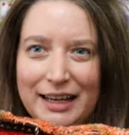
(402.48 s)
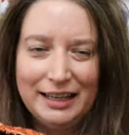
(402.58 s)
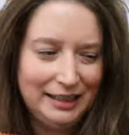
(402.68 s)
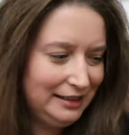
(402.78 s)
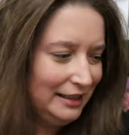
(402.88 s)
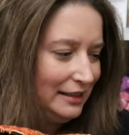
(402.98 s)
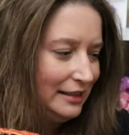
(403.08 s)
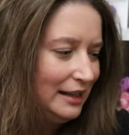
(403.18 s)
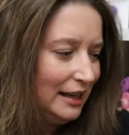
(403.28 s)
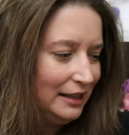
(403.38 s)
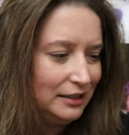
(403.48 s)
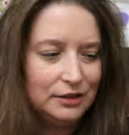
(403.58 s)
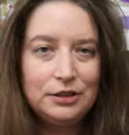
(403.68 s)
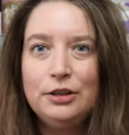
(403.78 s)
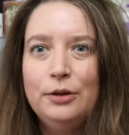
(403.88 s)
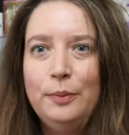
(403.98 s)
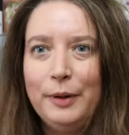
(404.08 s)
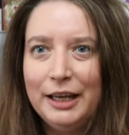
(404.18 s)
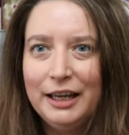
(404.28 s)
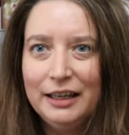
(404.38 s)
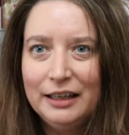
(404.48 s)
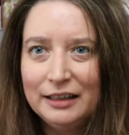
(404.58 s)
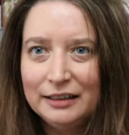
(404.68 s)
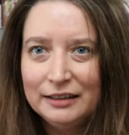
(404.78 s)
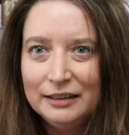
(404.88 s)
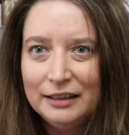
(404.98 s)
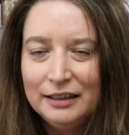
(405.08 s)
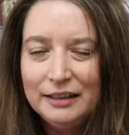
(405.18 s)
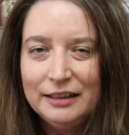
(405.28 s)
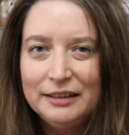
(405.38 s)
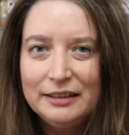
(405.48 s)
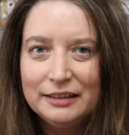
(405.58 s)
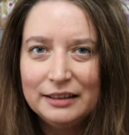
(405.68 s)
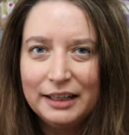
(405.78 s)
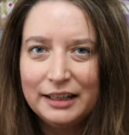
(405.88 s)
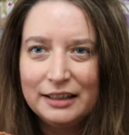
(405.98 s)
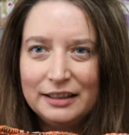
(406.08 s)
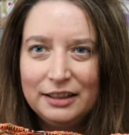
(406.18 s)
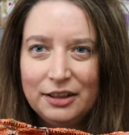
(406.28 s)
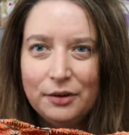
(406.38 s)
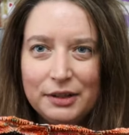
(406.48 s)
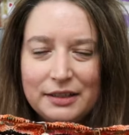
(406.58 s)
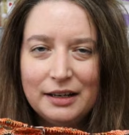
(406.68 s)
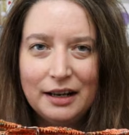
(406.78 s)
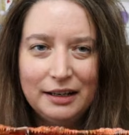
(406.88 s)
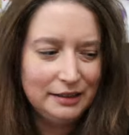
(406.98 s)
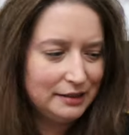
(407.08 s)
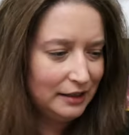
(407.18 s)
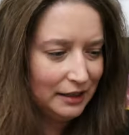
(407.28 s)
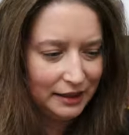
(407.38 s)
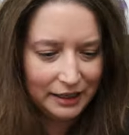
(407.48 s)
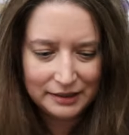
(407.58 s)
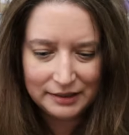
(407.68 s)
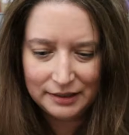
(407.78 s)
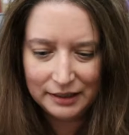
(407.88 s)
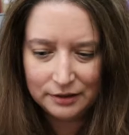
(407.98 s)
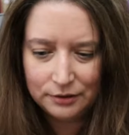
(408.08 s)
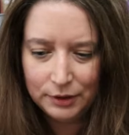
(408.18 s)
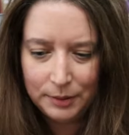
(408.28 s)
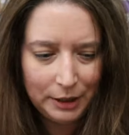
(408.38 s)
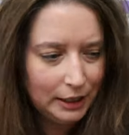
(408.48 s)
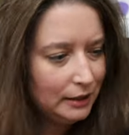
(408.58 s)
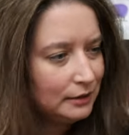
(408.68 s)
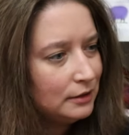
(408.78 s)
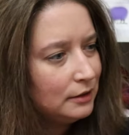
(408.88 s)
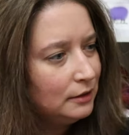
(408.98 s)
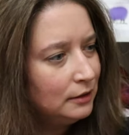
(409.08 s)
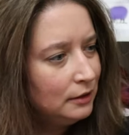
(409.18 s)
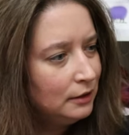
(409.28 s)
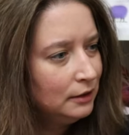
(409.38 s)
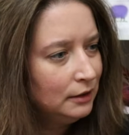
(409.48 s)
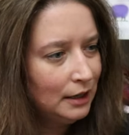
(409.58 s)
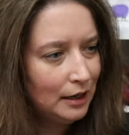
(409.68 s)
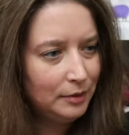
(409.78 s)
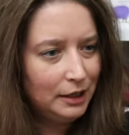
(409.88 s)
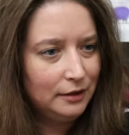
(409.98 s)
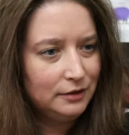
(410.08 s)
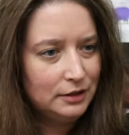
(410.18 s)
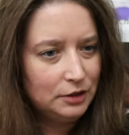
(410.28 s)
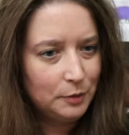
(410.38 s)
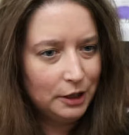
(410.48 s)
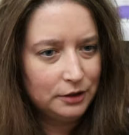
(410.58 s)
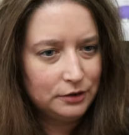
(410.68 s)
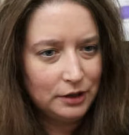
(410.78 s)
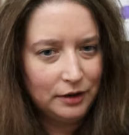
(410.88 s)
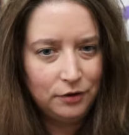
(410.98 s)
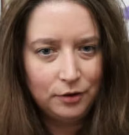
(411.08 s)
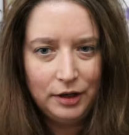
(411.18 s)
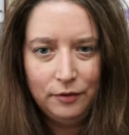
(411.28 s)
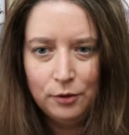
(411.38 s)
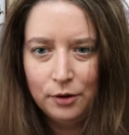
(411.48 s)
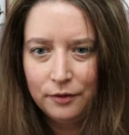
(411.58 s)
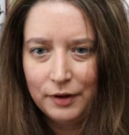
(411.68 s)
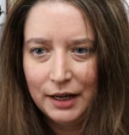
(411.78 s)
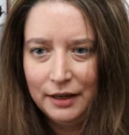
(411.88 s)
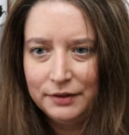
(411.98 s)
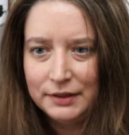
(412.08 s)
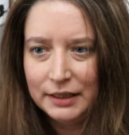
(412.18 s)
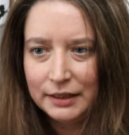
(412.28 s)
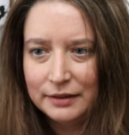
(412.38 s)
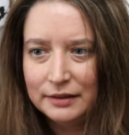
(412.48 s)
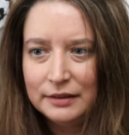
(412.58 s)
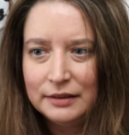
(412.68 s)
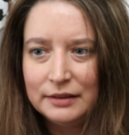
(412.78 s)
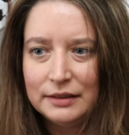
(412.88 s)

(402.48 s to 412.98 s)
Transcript: and it's not too big. Like, you know, it's not, it's a, I think it's 6 repeat. How many stitch markers do I have? 3, 4, 5, 6,